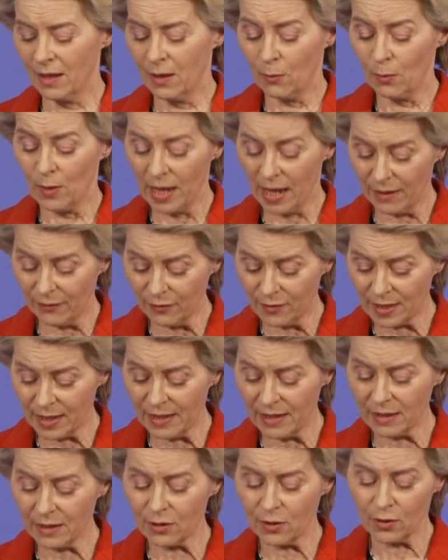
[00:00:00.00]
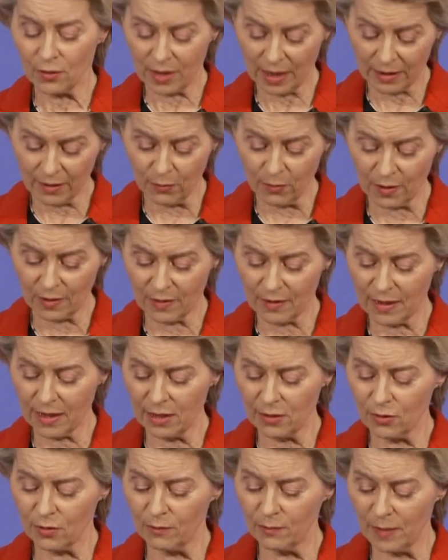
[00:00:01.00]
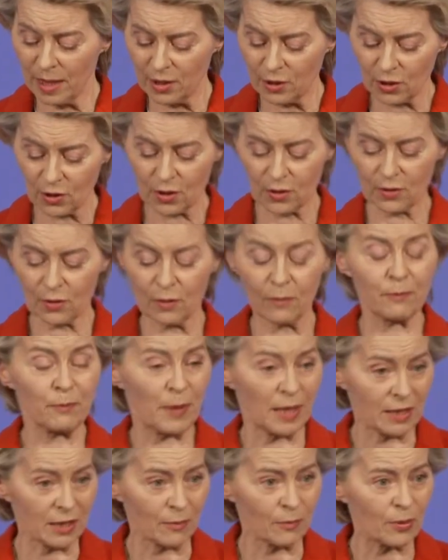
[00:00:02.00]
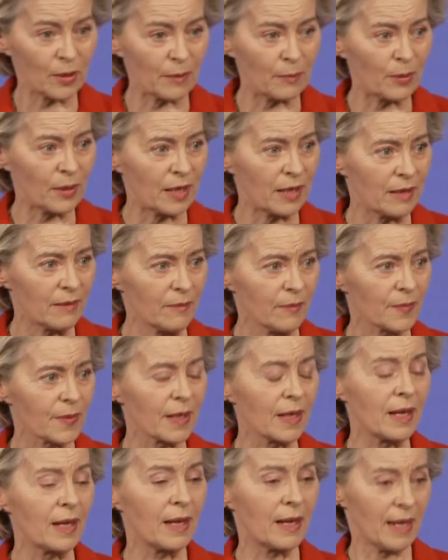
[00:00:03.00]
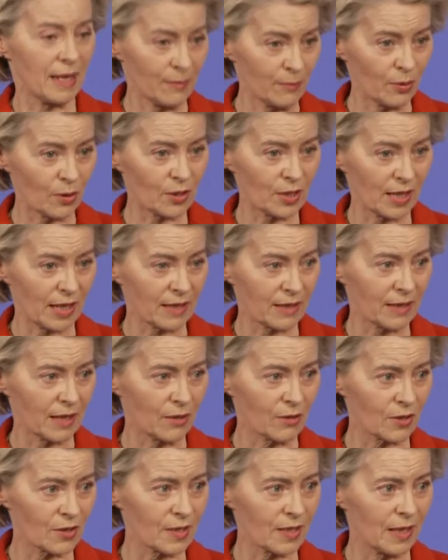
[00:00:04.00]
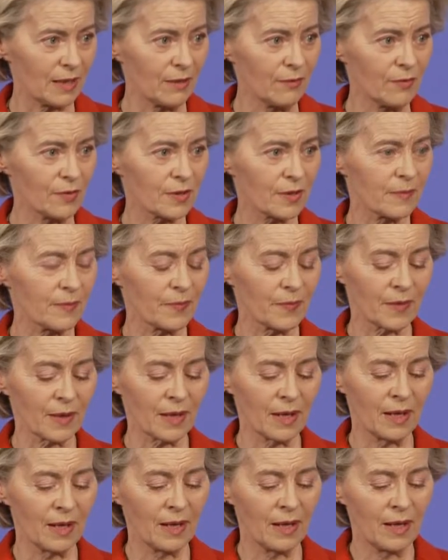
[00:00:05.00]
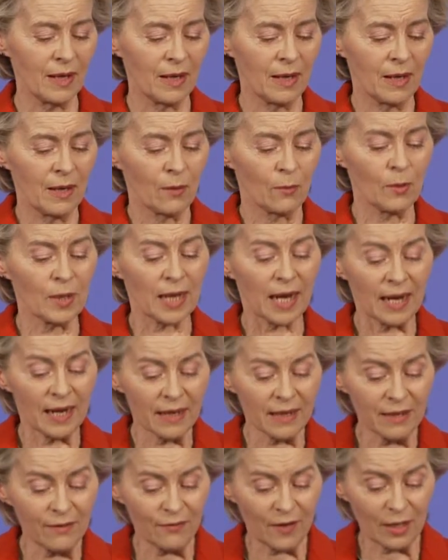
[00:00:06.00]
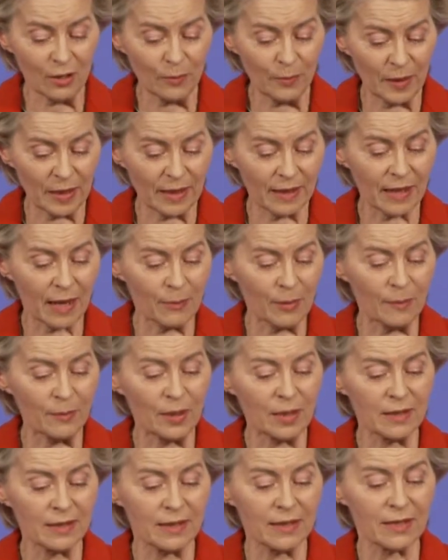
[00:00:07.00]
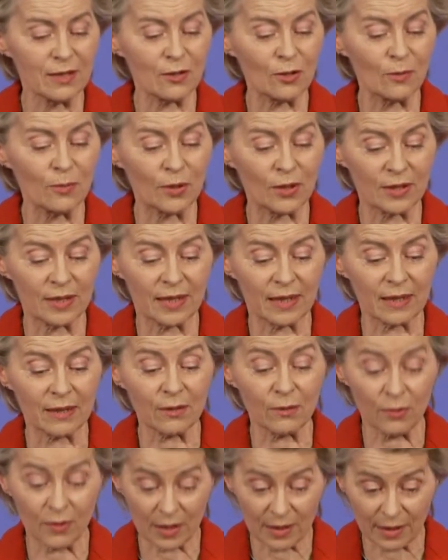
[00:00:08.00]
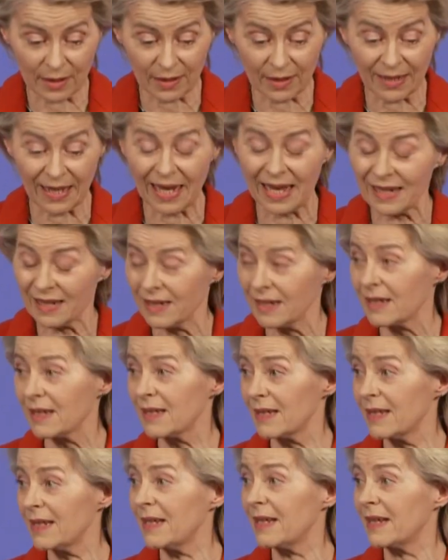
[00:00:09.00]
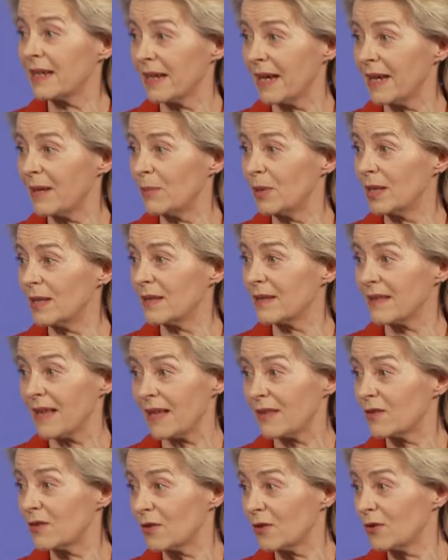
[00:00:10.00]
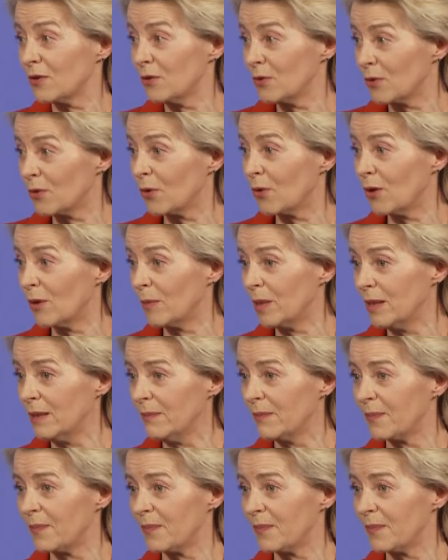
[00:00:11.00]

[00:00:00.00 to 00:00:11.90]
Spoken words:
We have taken, together with NATO, measures to better prepare and protect ourselves. We are developing capabilities to protect critical undersea cables. That's the new normal.